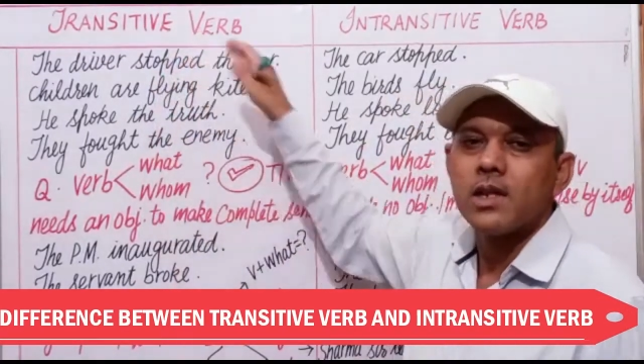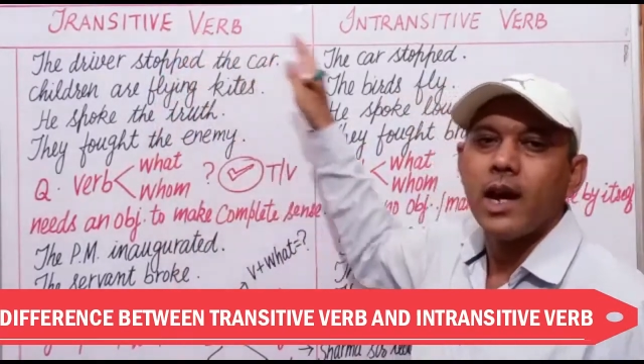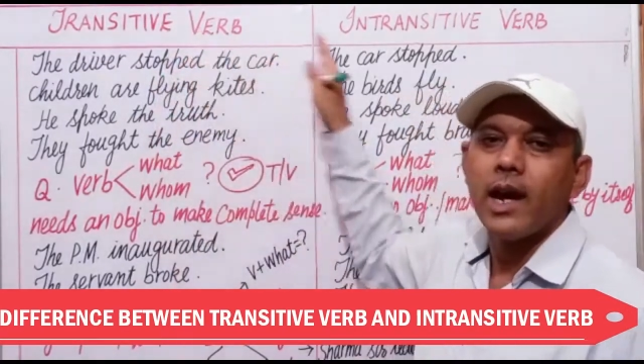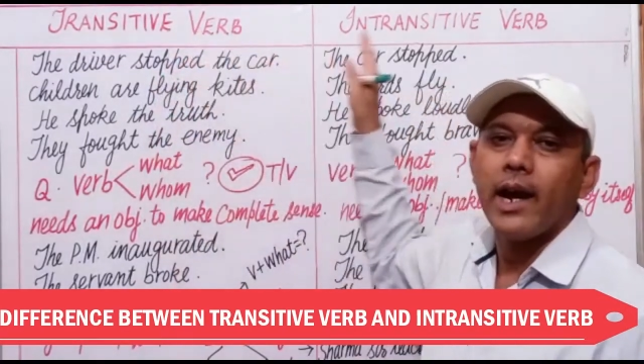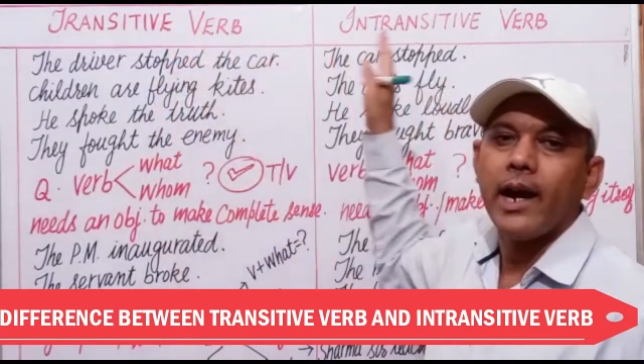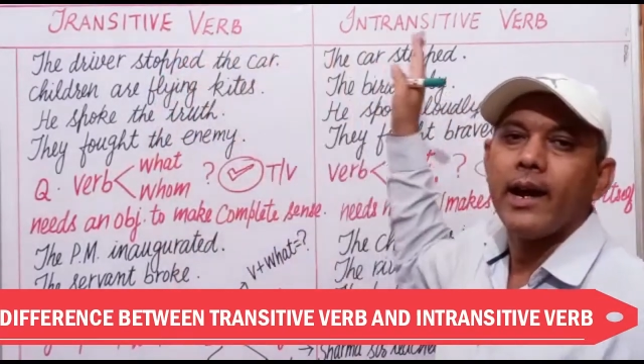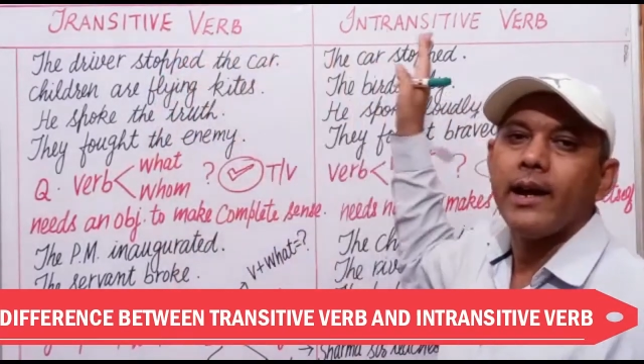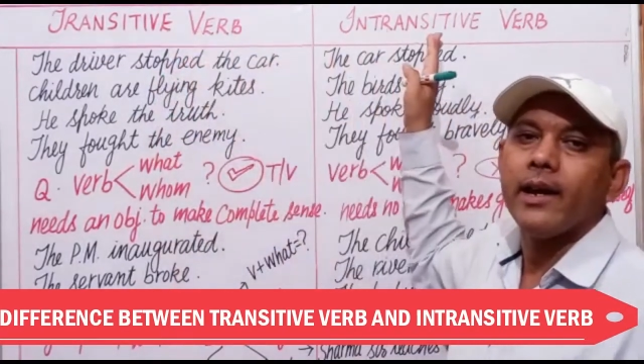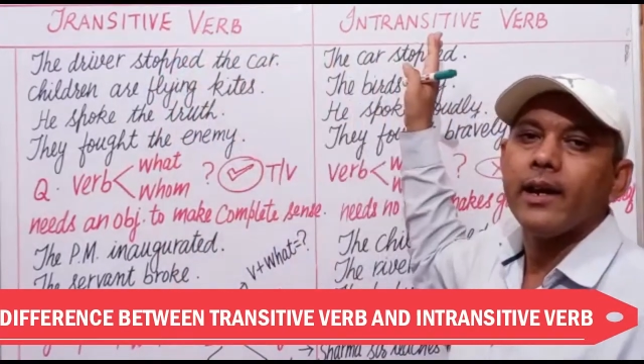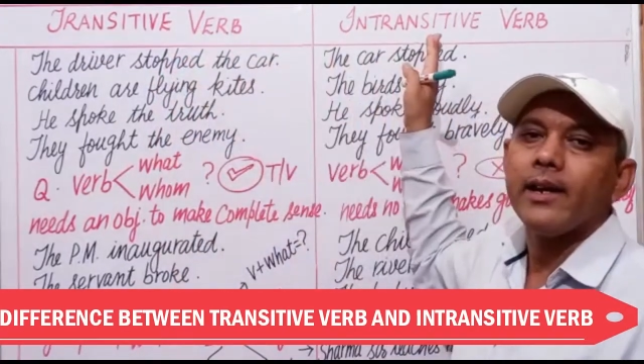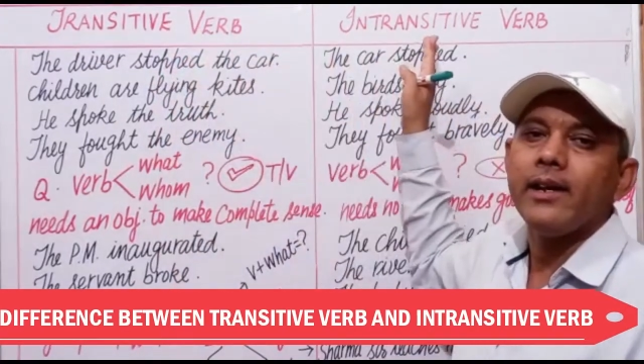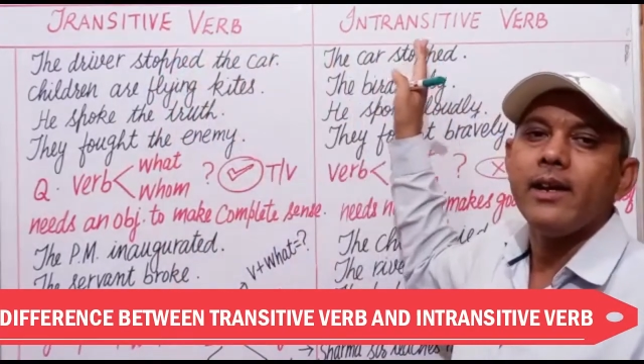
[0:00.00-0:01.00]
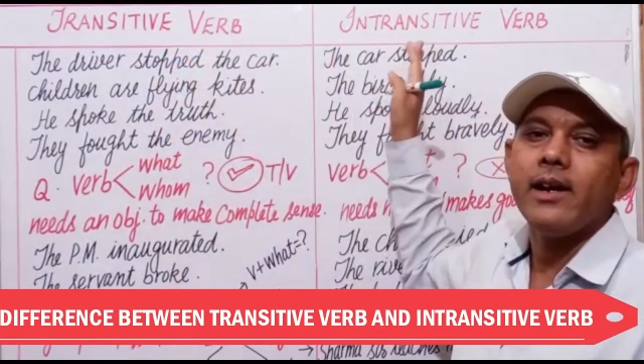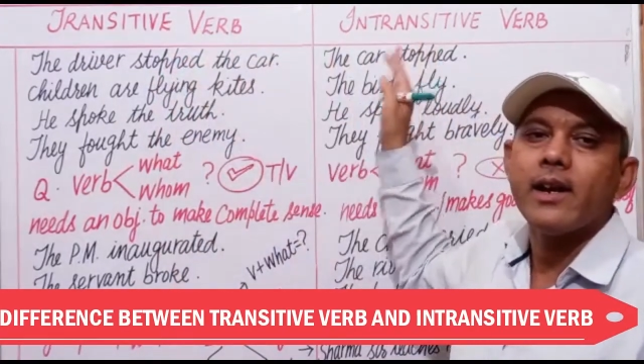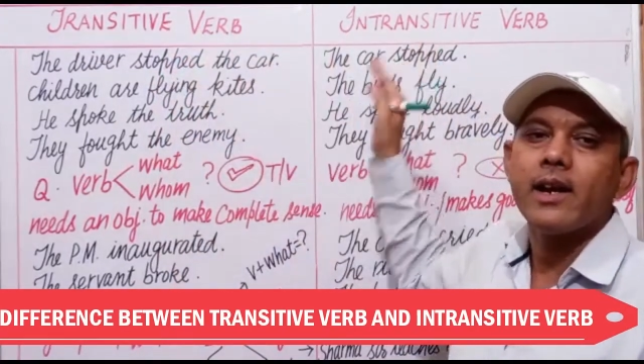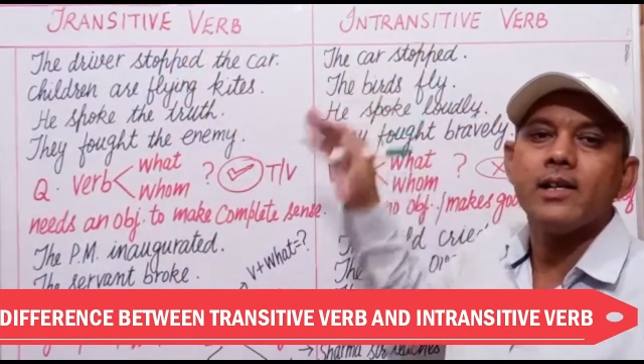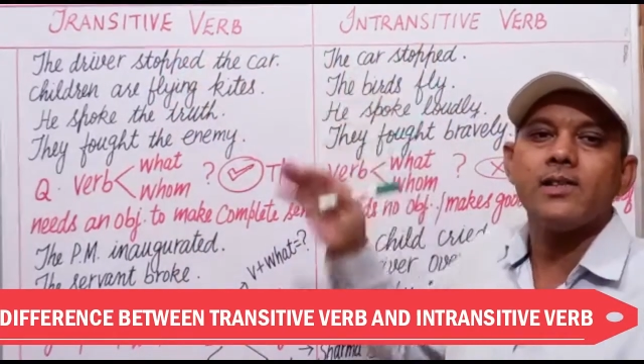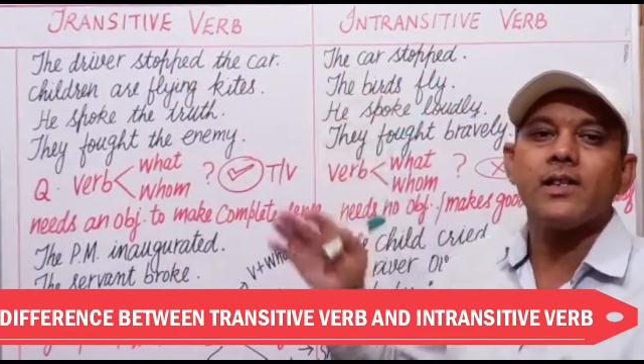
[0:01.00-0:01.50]
and
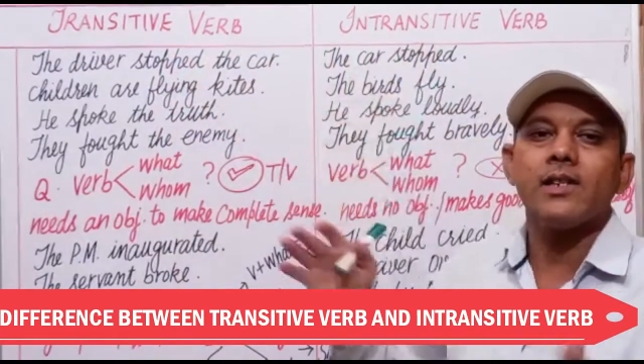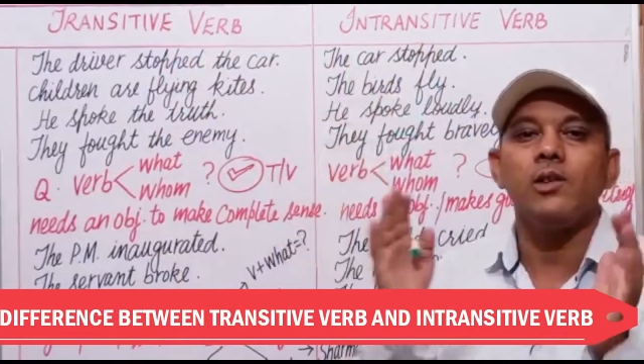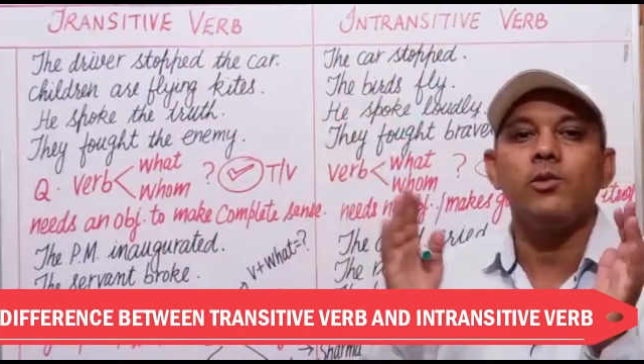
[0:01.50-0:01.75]
intransitive